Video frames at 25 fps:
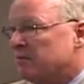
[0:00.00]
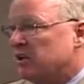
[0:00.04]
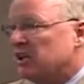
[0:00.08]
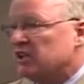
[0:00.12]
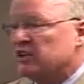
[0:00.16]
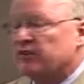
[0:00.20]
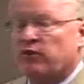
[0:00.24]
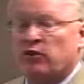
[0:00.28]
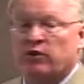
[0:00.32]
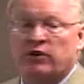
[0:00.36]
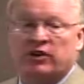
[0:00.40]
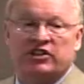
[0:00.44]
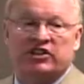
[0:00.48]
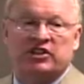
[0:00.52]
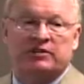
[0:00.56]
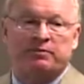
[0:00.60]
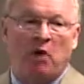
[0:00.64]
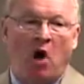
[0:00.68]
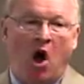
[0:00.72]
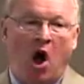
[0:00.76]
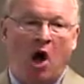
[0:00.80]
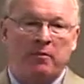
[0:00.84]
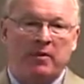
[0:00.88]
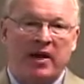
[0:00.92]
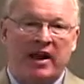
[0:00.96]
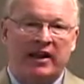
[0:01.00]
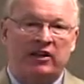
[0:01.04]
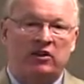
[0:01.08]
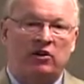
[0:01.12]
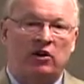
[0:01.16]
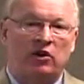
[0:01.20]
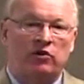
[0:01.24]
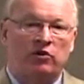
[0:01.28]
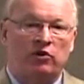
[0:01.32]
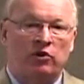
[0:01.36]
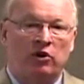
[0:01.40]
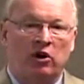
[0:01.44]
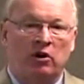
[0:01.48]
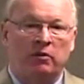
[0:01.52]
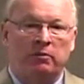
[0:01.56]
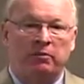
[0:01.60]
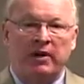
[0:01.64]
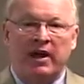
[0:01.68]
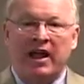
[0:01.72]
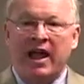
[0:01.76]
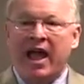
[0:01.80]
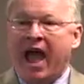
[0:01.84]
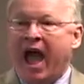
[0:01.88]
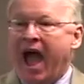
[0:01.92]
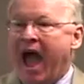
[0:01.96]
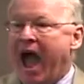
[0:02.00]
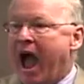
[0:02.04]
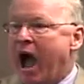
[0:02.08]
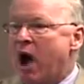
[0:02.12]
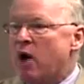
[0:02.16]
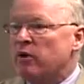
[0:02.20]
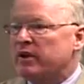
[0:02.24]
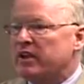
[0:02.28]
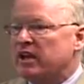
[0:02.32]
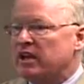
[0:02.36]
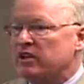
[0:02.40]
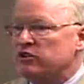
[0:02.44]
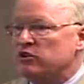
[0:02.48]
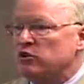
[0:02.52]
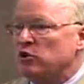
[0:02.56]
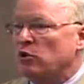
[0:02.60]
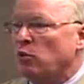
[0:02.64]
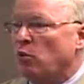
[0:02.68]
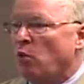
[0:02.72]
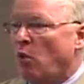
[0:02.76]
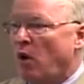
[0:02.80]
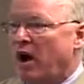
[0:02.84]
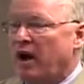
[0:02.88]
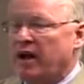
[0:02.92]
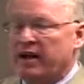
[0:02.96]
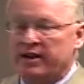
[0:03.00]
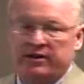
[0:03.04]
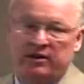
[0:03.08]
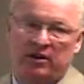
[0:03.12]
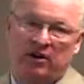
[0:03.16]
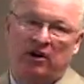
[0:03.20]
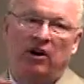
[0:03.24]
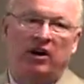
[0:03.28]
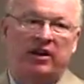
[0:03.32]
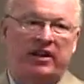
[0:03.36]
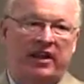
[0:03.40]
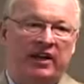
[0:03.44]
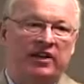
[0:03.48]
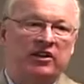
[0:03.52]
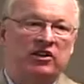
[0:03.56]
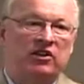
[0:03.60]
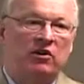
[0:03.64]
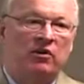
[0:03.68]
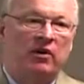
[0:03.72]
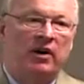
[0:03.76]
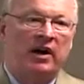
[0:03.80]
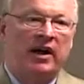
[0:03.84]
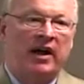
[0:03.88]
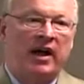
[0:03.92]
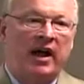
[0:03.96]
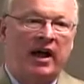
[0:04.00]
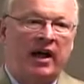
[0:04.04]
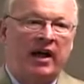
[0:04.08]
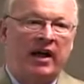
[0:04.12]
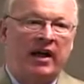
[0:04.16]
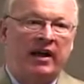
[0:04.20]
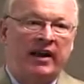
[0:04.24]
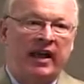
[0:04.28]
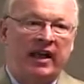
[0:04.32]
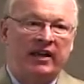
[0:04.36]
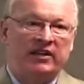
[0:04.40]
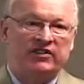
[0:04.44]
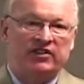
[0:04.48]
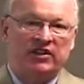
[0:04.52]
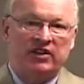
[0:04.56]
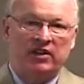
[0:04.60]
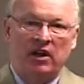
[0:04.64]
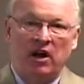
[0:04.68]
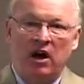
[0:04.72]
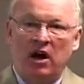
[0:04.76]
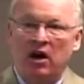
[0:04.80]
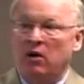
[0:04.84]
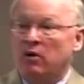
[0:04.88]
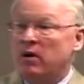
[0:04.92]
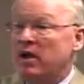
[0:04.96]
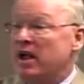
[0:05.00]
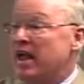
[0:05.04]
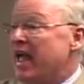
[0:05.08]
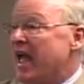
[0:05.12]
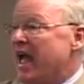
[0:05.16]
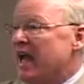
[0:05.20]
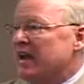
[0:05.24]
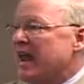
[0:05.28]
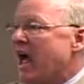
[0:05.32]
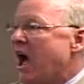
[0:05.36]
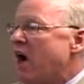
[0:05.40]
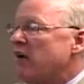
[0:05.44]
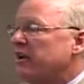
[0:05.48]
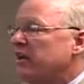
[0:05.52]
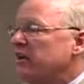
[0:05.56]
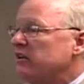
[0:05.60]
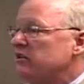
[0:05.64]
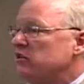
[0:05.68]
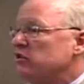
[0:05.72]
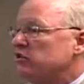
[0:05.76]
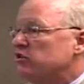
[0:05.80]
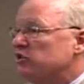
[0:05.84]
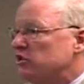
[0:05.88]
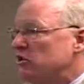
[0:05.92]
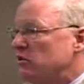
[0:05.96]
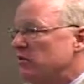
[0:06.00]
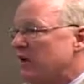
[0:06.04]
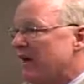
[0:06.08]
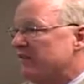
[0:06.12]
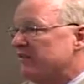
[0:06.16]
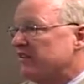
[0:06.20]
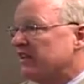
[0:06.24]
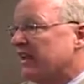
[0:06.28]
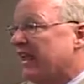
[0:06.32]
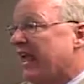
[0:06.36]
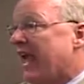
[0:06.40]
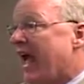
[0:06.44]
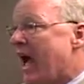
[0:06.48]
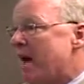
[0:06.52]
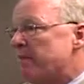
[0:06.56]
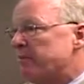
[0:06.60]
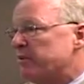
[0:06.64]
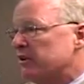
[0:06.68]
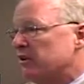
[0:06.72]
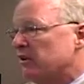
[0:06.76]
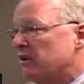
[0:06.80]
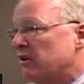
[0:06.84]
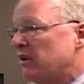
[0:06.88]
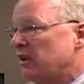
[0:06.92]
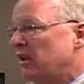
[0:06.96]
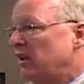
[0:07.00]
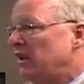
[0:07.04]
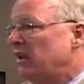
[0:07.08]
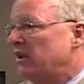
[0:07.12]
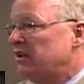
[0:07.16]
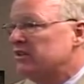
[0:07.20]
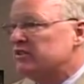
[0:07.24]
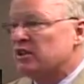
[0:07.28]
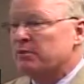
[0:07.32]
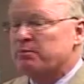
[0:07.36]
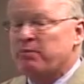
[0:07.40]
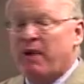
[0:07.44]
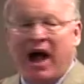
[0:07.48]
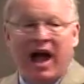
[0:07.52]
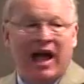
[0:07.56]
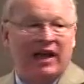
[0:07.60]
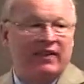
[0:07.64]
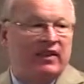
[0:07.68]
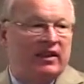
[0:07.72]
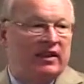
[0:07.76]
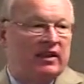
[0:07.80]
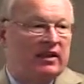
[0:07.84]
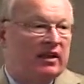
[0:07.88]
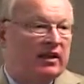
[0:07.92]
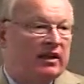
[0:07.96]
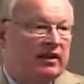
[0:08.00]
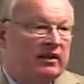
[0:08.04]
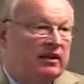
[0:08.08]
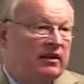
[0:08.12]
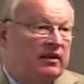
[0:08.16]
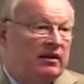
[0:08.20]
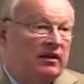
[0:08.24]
Because if you're in a small medical group, how can you, one, hook into an ACO, and how can you, two, have the capital to buy the